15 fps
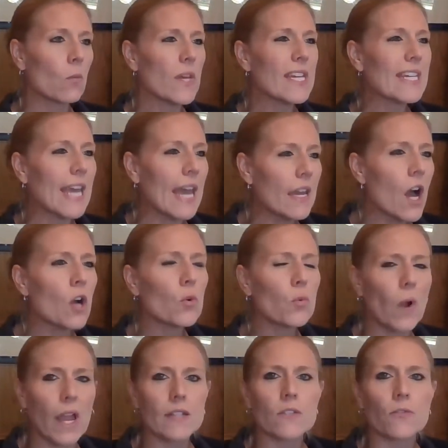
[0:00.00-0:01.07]
that we get our
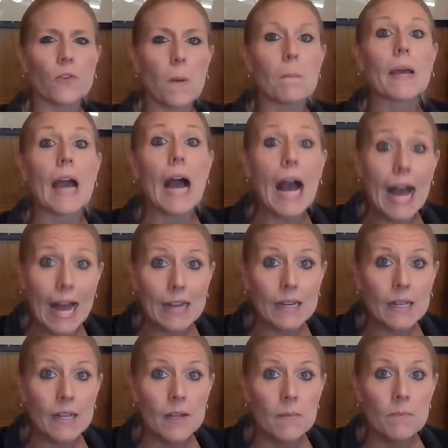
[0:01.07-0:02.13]
rights from
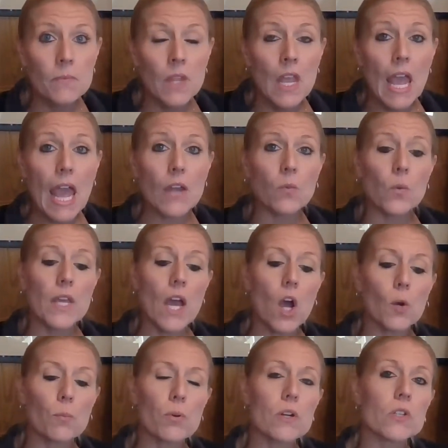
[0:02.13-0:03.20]
God, and we
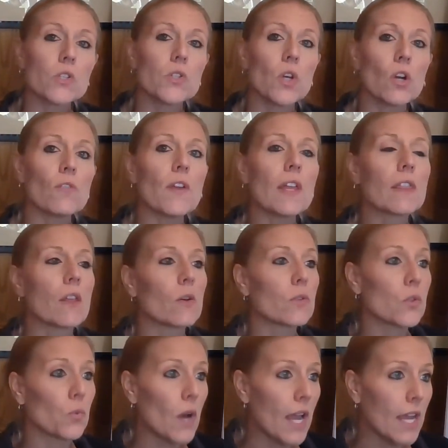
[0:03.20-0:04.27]
are preserving
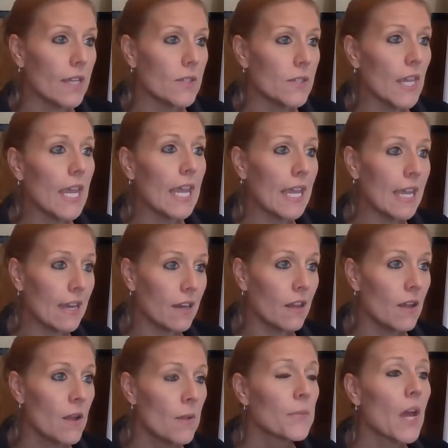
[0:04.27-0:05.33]
those rights
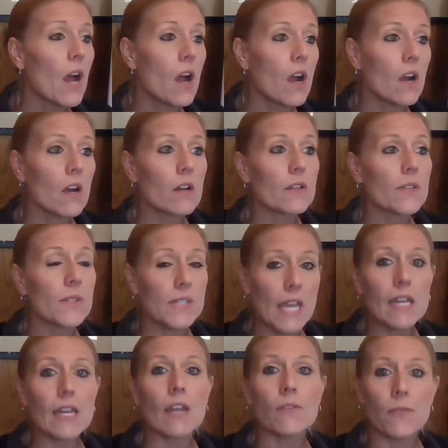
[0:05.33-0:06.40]
in our
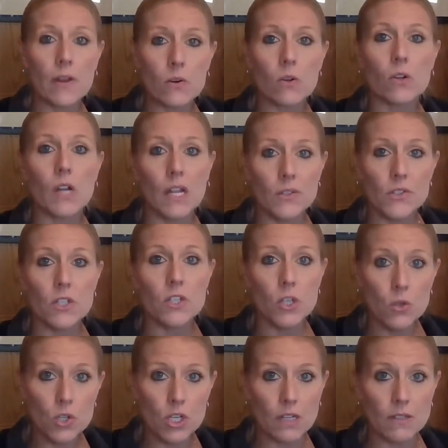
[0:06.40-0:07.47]
state and federal
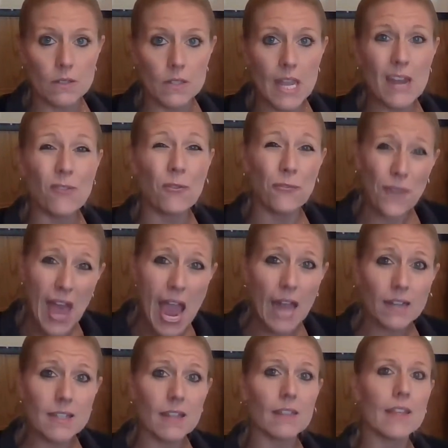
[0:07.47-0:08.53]
constitutions. In
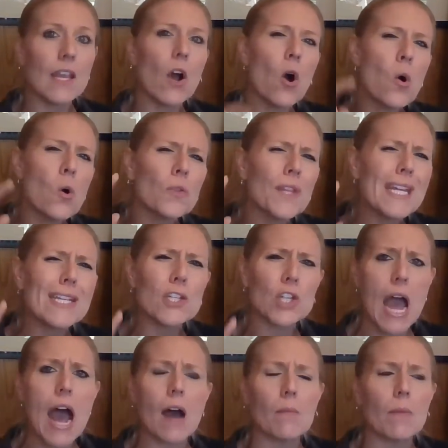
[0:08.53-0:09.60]
fact, the only
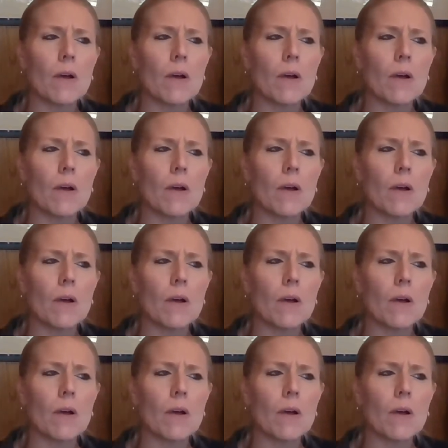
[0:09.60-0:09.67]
